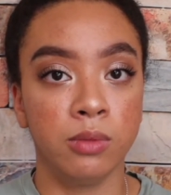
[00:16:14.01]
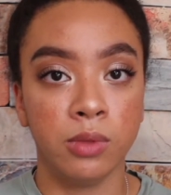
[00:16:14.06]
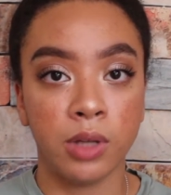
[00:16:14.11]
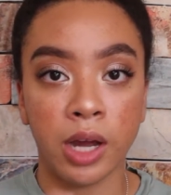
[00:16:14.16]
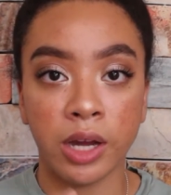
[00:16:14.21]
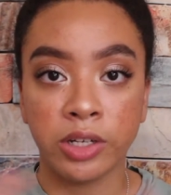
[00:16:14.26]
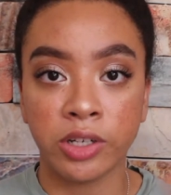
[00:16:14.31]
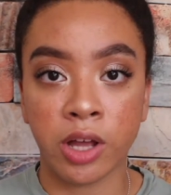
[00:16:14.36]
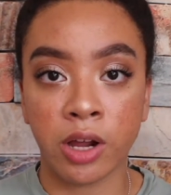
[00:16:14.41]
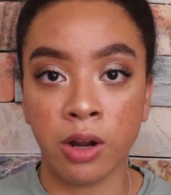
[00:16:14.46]

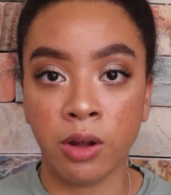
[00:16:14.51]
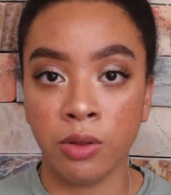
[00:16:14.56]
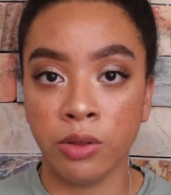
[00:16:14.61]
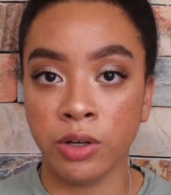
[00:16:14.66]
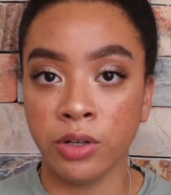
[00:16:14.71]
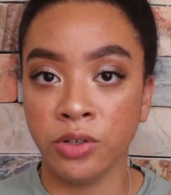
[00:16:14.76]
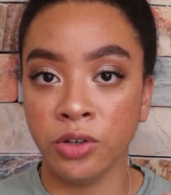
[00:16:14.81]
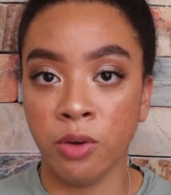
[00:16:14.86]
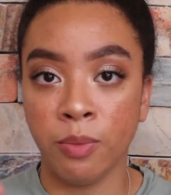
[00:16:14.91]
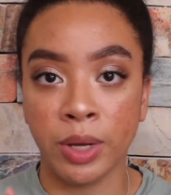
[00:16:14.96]
eyeshadow,
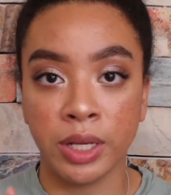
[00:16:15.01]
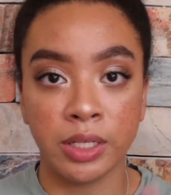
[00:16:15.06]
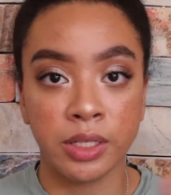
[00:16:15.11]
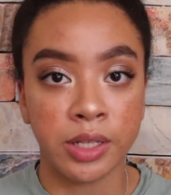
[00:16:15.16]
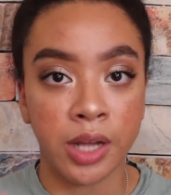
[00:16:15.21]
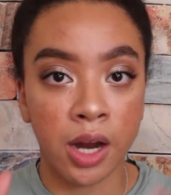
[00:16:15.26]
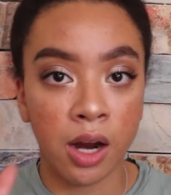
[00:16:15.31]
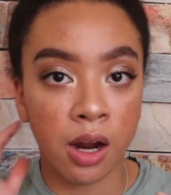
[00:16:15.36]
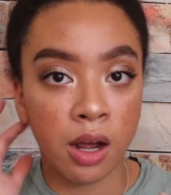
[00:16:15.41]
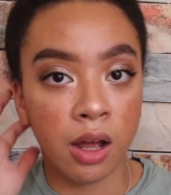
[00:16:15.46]
there's no
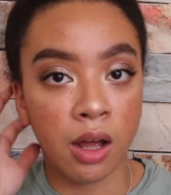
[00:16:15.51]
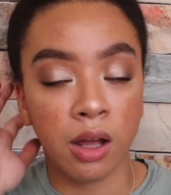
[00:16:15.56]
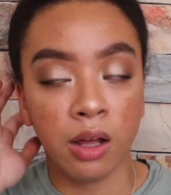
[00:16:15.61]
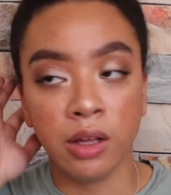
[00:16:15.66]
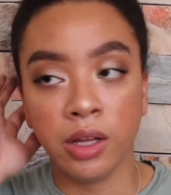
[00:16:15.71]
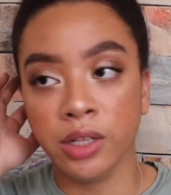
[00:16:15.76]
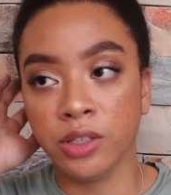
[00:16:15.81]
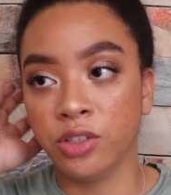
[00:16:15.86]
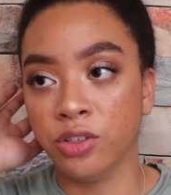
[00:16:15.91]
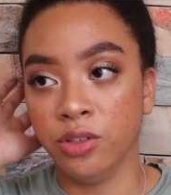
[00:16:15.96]
mascara,
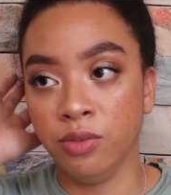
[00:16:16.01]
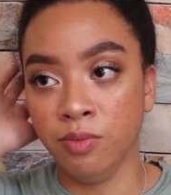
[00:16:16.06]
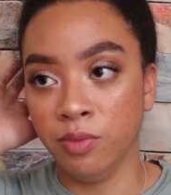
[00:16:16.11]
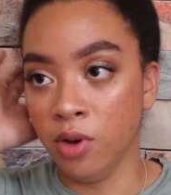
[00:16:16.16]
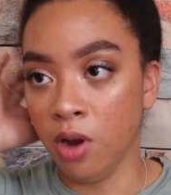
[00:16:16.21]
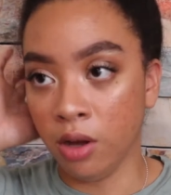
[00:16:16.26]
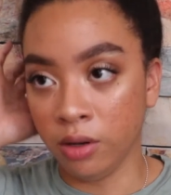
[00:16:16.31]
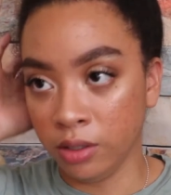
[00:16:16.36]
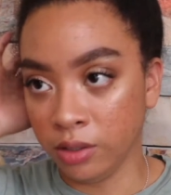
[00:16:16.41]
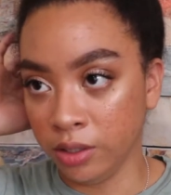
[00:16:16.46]
it's
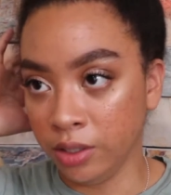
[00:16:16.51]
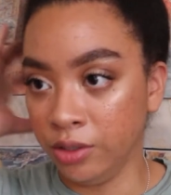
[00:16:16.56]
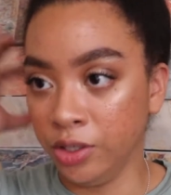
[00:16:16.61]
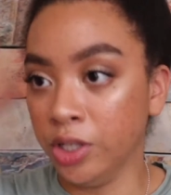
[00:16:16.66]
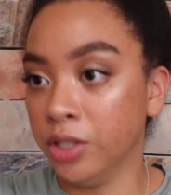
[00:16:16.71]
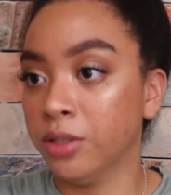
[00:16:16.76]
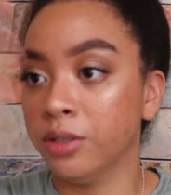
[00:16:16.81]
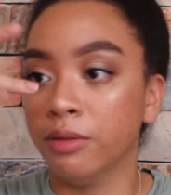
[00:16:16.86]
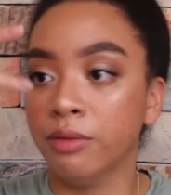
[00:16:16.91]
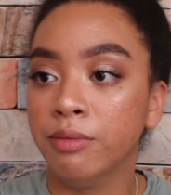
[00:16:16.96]
honestly
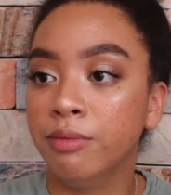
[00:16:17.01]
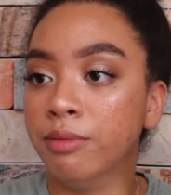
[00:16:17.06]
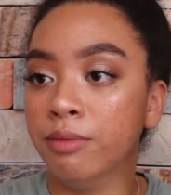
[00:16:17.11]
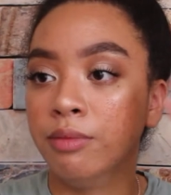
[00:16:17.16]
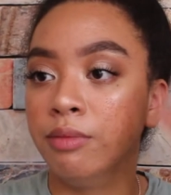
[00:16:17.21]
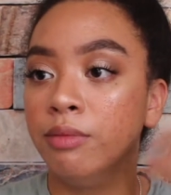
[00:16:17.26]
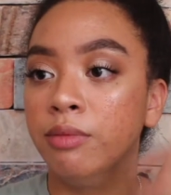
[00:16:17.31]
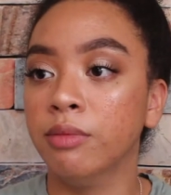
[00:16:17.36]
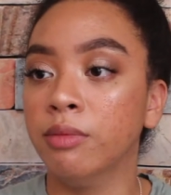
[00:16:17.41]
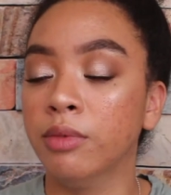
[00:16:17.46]
just,
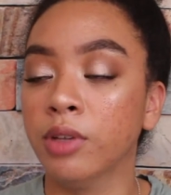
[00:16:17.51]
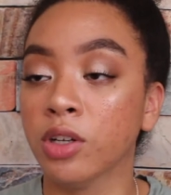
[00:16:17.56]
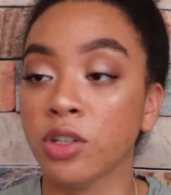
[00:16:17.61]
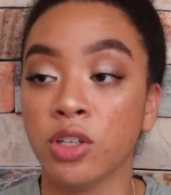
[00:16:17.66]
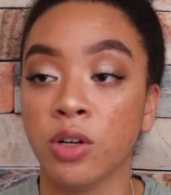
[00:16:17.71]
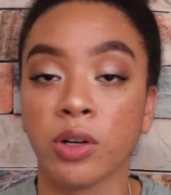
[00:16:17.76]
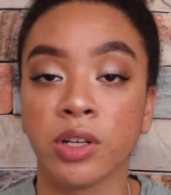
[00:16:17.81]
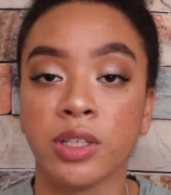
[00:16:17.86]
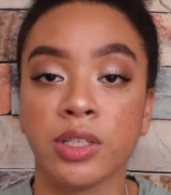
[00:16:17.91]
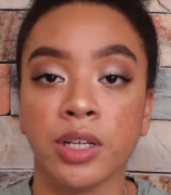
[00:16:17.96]
there's
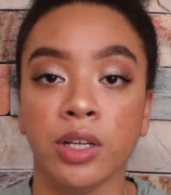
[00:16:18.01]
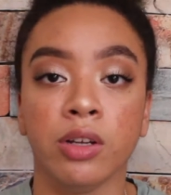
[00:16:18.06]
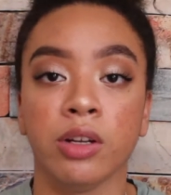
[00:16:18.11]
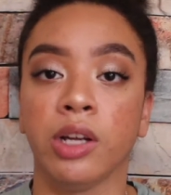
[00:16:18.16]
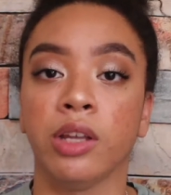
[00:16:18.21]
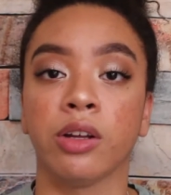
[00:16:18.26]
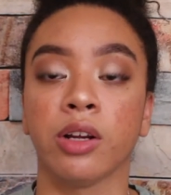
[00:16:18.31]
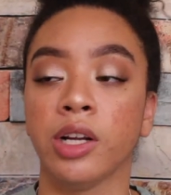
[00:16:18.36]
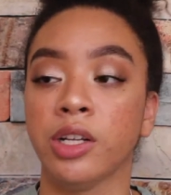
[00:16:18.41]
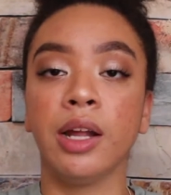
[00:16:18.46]
no concealer
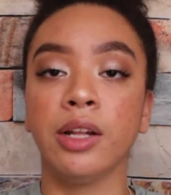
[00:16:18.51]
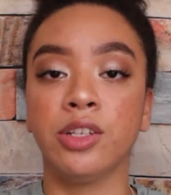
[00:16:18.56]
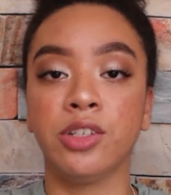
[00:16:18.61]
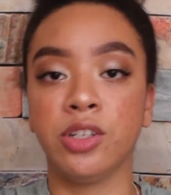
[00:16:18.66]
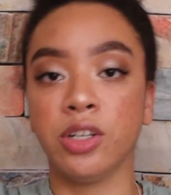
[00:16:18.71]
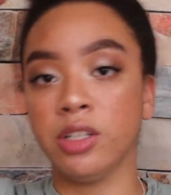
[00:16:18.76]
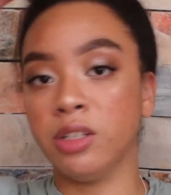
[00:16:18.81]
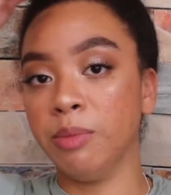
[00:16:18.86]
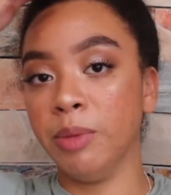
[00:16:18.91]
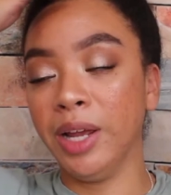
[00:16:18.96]
either. It's
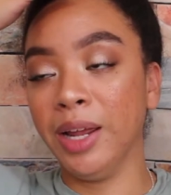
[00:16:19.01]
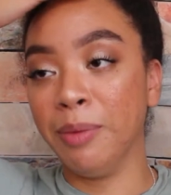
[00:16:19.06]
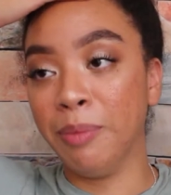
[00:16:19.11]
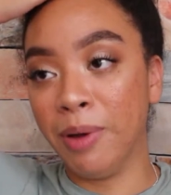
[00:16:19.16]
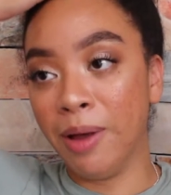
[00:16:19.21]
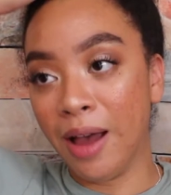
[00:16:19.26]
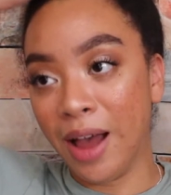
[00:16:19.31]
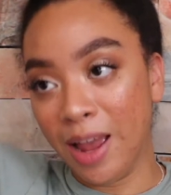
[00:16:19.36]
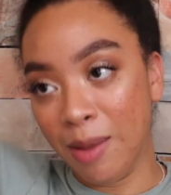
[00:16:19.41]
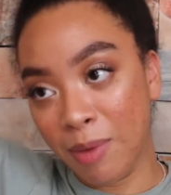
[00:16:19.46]
just my
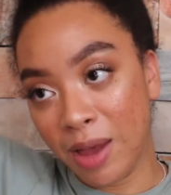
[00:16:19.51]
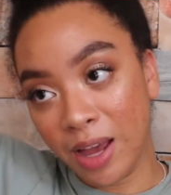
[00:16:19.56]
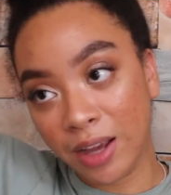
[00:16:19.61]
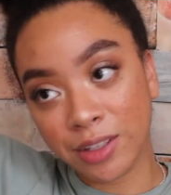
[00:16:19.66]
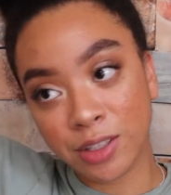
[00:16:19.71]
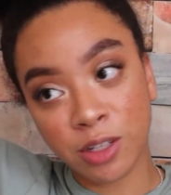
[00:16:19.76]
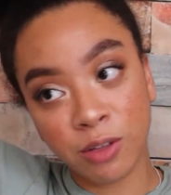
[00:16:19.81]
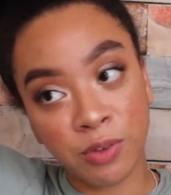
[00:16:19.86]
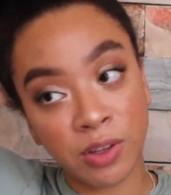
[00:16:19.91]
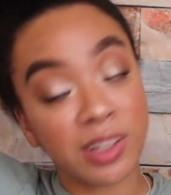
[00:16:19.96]
eye
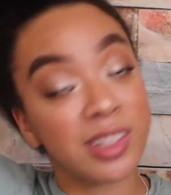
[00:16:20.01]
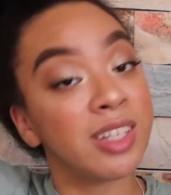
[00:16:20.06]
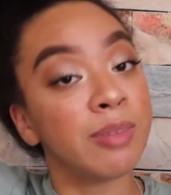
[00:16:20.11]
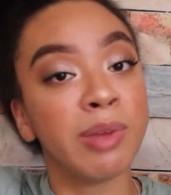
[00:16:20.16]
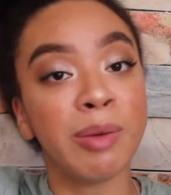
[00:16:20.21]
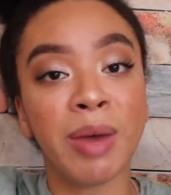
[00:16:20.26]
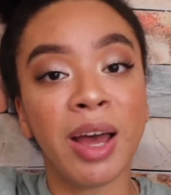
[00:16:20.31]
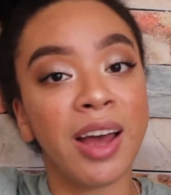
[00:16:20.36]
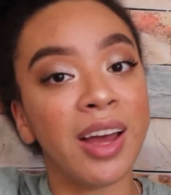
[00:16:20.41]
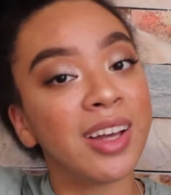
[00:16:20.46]
bags. So if you can see
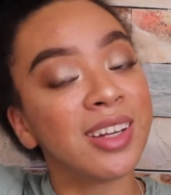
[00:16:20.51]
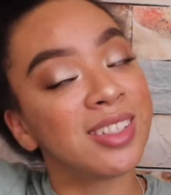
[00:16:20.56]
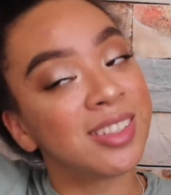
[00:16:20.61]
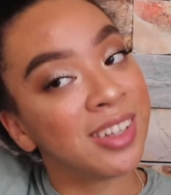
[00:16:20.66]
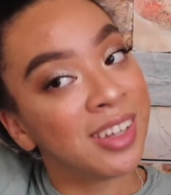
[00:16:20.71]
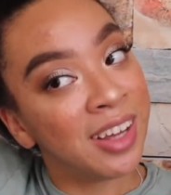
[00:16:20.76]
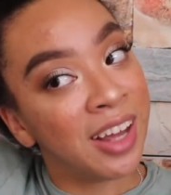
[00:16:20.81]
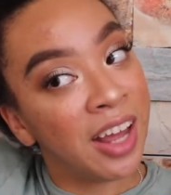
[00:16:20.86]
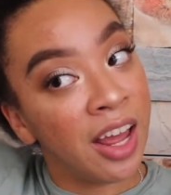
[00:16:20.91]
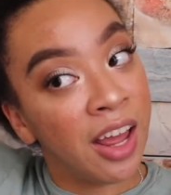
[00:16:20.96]
my
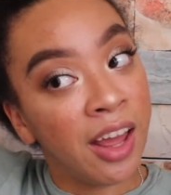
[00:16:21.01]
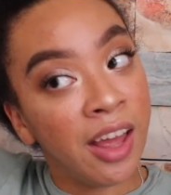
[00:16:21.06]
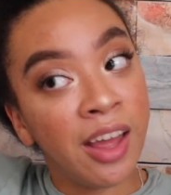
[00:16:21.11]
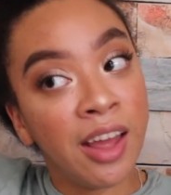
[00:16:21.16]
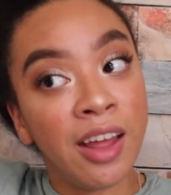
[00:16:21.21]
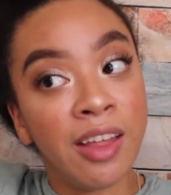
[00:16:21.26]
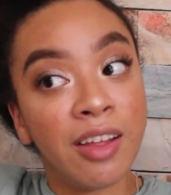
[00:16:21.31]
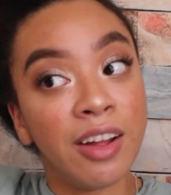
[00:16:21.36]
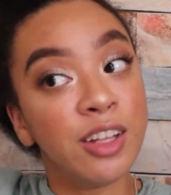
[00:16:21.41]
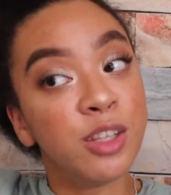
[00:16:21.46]
bags,
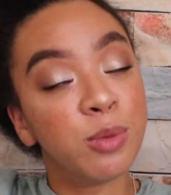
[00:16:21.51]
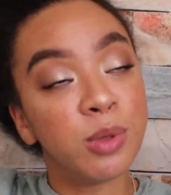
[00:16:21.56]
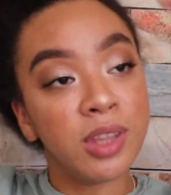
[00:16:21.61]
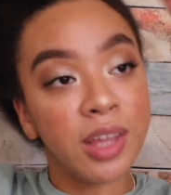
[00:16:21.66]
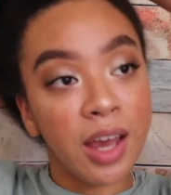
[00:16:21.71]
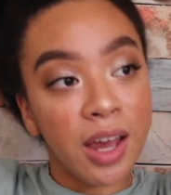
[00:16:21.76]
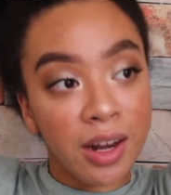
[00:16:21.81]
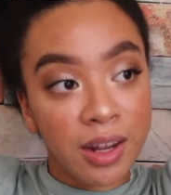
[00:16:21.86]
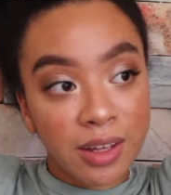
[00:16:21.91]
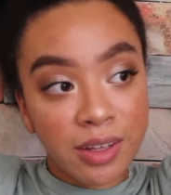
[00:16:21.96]
that's what
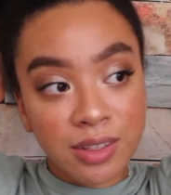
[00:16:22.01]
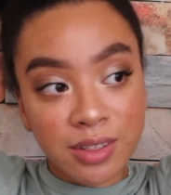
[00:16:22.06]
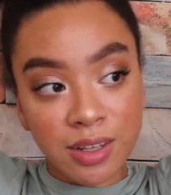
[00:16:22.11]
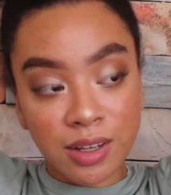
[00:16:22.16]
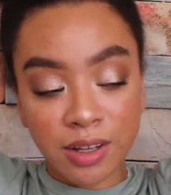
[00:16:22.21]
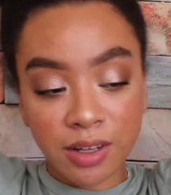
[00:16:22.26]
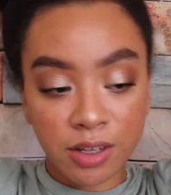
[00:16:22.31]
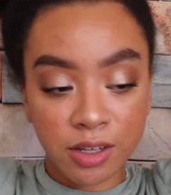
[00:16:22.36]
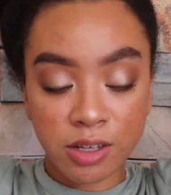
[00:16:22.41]
that is.